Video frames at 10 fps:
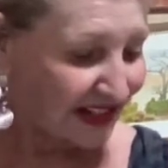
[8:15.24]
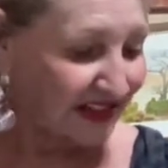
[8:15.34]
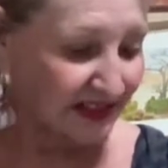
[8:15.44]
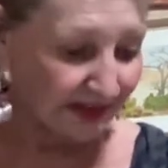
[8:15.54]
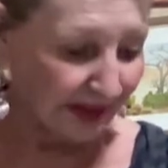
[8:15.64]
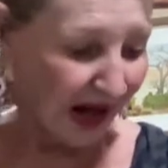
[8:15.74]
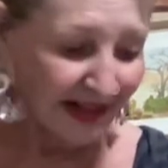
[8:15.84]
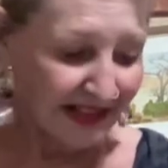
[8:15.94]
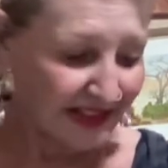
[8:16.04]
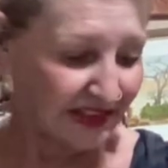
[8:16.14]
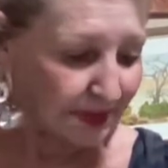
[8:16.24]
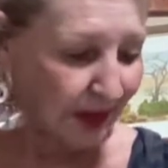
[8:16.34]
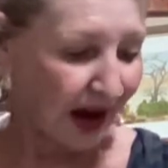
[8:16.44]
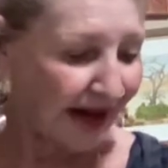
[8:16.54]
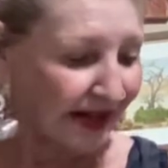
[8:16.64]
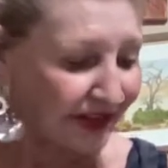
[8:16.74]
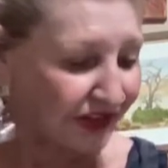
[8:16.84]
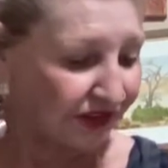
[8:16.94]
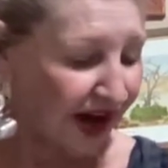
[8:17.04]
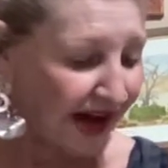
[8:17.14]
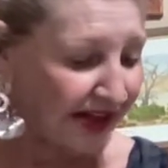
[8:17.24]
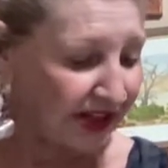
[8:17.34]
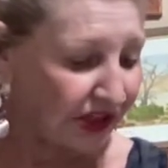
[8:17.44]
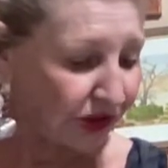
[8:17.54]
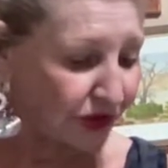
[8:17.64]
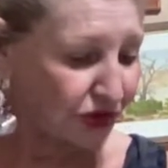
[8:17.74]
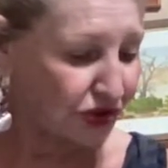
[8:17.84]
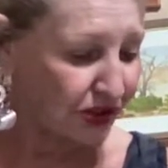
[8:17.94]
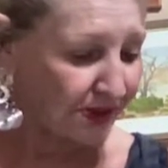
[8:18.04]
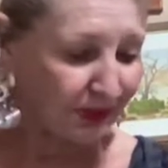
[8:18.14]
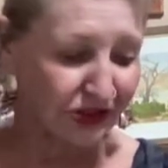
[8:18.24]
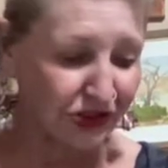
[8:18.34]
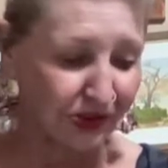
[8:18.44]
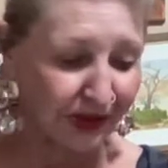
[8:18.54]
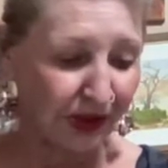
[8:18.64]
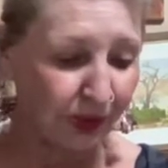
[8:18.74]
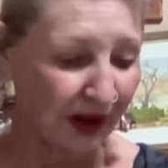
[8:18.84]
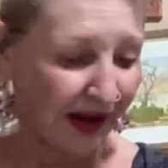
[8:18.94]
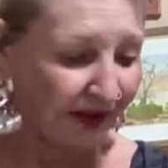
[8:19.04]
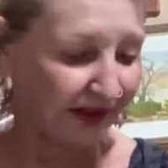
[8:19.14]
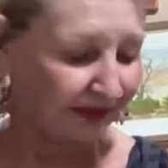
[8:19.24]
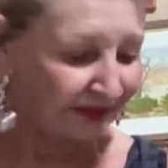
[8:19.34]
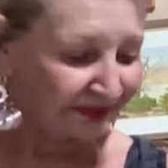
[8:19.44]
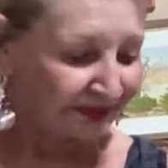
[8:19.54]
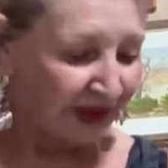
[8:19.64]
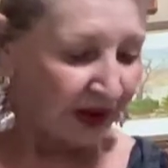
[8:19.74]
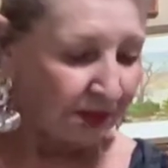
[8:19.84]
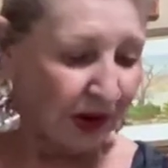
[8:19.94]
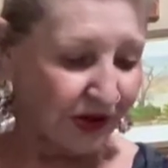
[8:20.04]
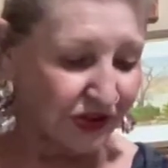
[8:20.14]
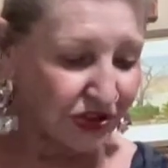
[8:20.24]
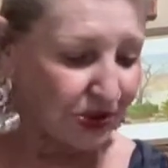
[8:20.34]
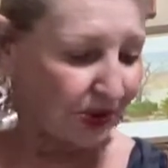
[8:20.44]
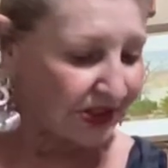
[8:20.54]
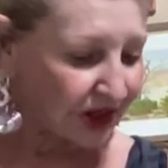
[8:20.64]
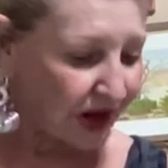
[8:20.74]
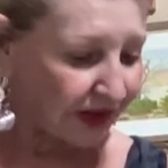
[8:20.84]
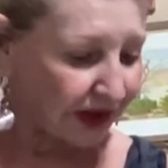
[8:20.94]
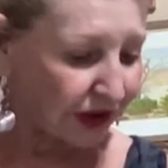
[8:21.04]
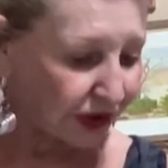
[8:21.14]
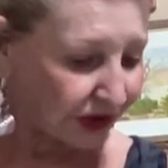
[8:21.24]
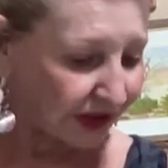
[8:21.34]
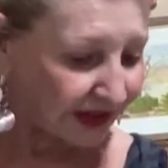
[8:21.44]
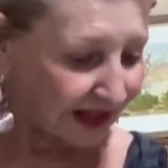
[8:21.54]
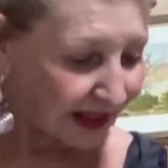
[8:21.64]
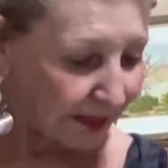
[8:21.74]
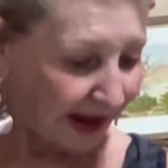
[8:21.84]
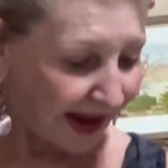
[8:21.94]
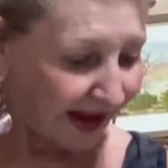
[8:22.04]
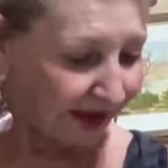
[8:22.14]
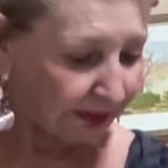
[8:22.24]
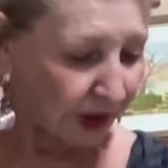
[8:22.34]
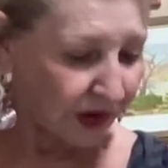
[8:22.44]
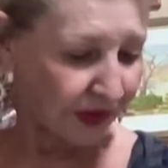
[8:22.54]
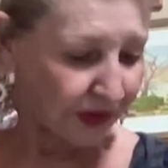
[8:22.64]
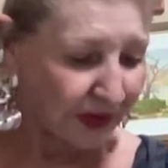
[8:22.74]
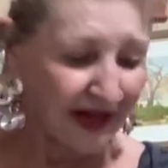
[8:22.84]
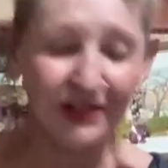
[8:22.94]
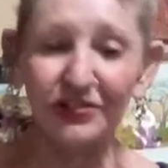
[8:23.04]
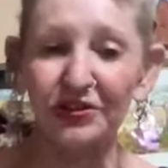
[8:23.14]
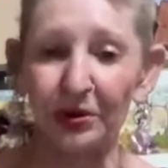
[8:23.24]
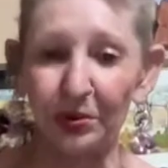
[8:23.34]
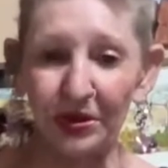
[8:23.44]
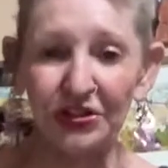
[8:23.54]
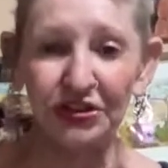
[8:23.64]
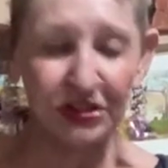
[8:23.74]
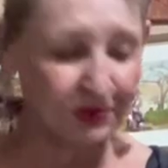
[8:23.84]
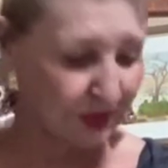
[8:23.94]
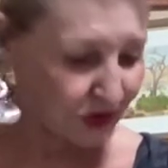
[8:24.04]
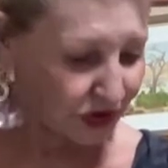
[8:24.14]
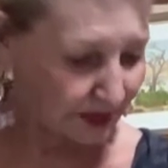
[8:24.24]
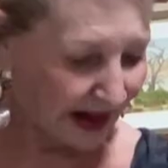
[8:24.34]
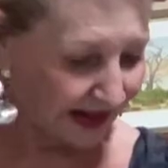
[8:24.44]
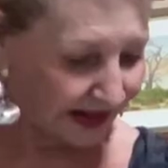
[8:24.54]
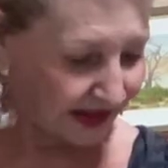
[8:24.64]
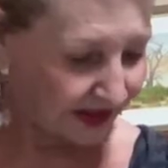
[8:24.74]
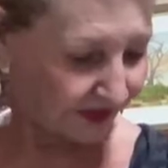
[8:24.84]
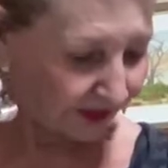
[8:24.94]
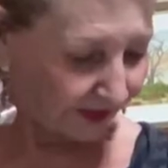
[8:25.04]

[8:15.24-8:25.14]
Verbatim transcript: samadhis, Maya, divine illusion, material wealth. Part two is on the Kundalini path. Part three is the Christian perspective,